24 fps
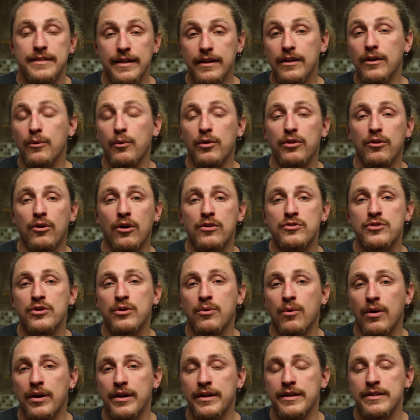Dealing with larger
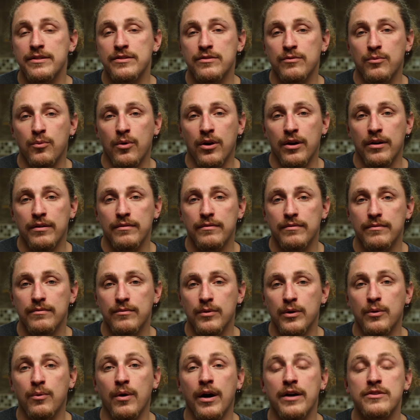quantities of wort
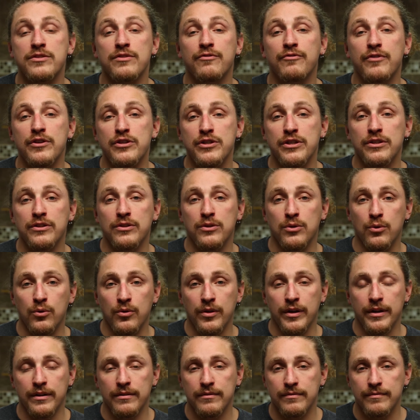requires efficient
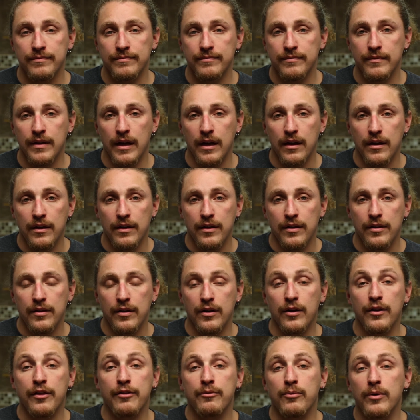cooling.
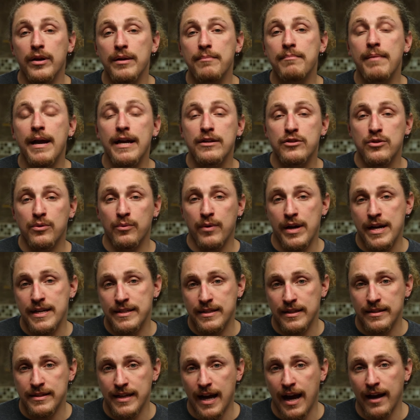There are three major
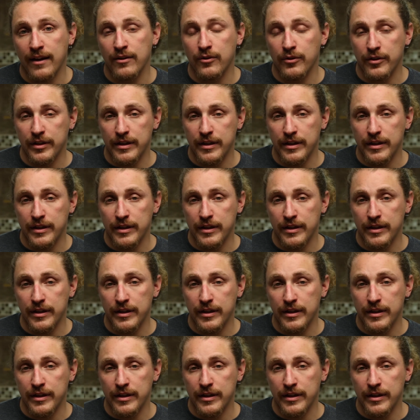ways to tackle